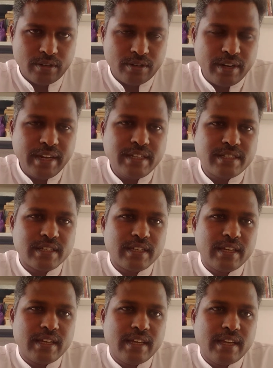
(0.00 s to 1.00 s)
treat
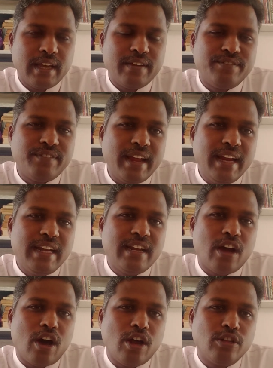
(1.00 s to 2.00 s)
a failed
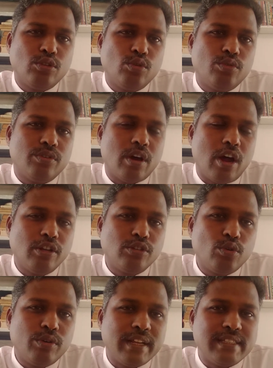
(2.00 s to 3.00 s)

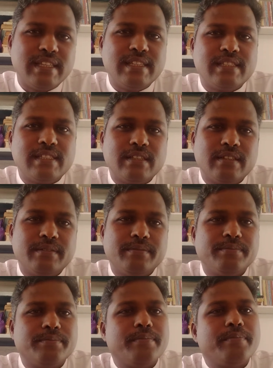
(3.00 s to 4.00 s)
arthrodesis
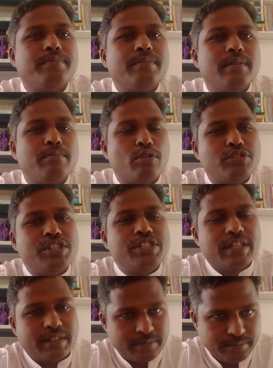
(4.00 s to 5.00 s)

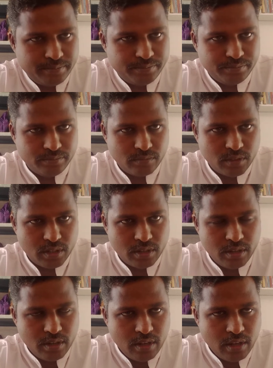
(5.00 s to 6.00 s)
procedure.
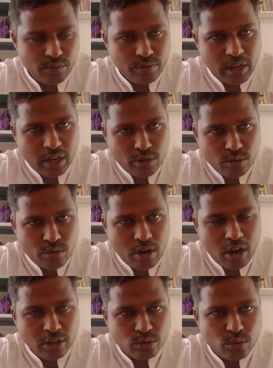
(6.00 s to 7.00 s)
We all know
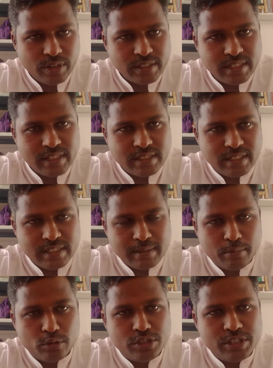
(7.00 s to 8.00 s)
arthrodesis is a
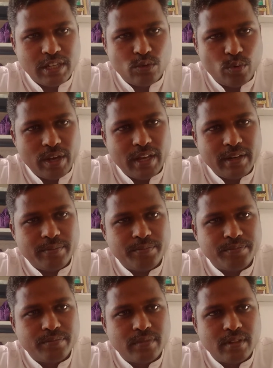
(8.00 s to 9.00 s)
procedure where
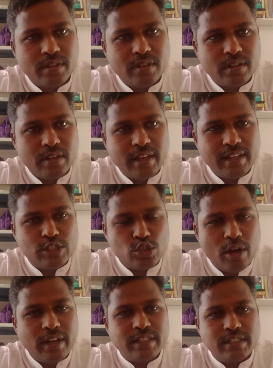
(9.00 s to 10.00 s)
a
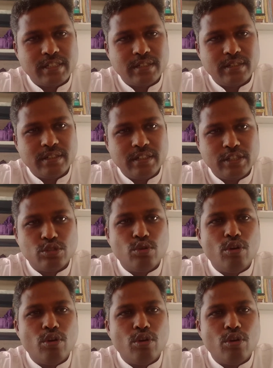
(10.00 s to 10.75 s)
joint is no